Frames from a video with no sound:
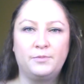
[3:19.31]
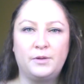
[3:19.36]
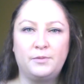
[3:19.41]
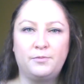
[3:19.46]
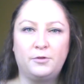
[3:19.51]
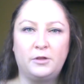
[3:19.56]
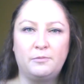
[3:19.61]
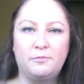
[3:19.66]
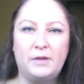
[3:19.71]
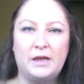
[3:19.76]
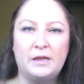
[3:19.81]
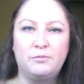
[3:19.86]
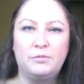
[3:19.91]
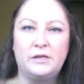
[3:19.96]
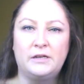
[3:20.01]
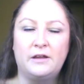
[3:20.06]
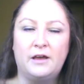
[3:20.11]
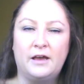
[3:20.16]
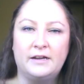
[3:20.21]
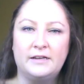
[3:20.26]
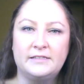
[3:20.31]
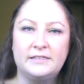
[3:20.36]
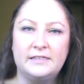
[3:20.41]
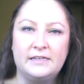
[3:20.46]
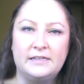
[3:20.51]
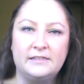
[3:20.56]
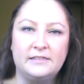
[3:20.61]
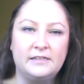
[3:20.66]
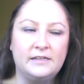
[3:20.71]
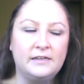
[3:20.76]
people it might be not as
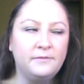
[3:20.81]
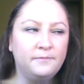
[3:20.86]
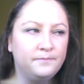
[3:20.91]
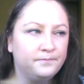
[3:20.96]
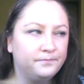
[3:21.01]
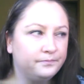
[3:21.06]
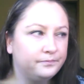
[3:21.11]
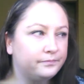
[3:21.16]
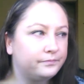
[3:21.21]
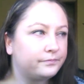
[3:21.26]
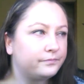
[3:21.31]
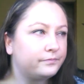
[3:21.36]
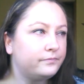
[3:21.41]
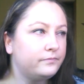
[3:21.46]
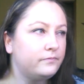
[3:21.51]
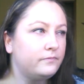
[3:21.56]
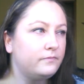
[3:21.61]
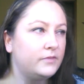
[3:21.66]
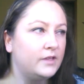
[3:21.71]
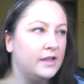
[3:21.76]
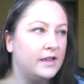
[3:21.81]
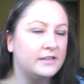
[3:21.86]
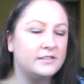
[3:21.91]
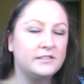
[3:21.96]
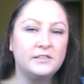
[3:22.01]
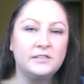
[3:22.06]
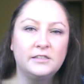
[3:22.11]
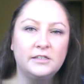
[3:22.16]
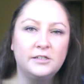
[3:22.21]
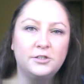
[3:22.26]
easy as
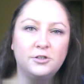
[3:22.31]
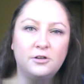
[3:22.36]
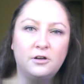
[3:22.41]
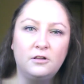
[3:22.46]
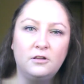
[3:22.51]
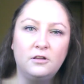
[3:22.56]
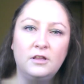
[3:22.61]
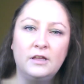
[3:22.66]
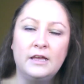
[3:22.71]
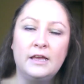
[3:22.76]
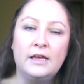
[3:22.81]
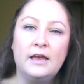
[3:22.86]
a digital.